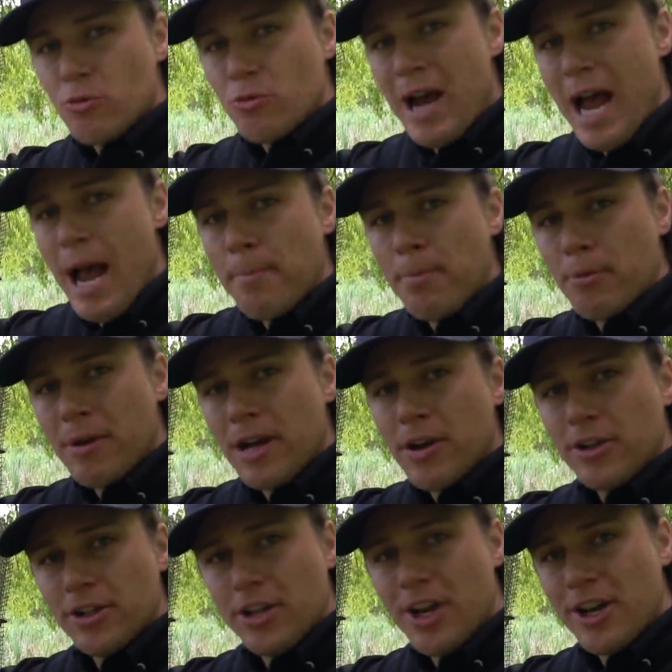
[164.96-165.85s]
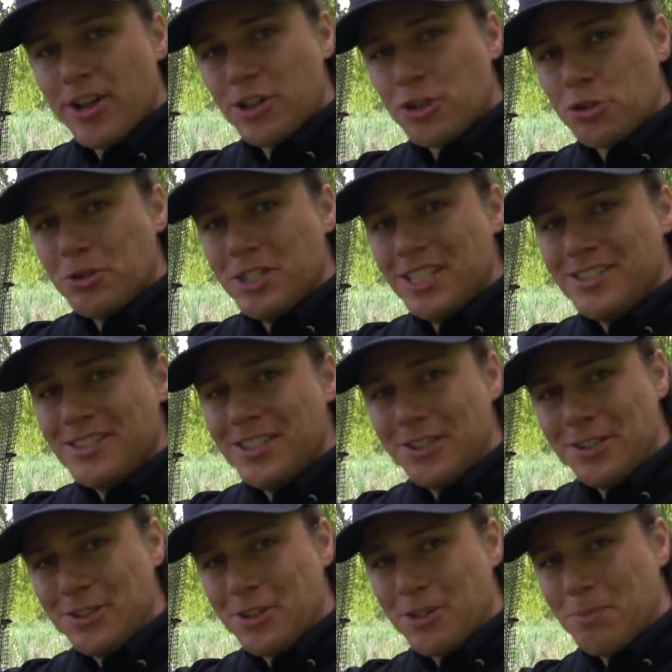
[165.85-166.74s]
wrap around a lot of the trees
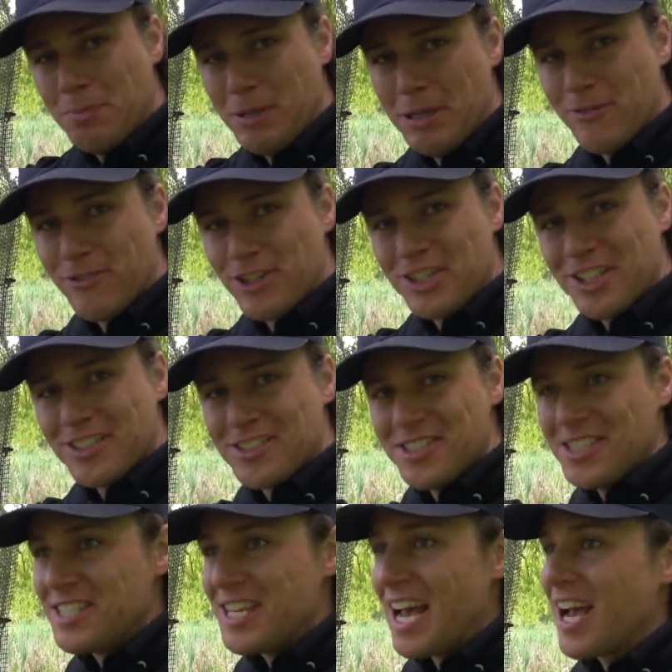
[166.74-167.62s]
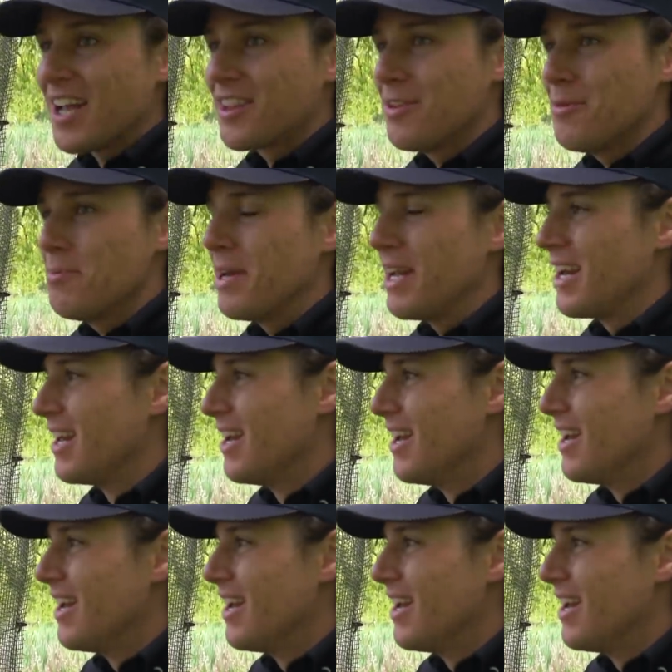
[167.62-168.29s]
here so the beaver doesn't attack them, but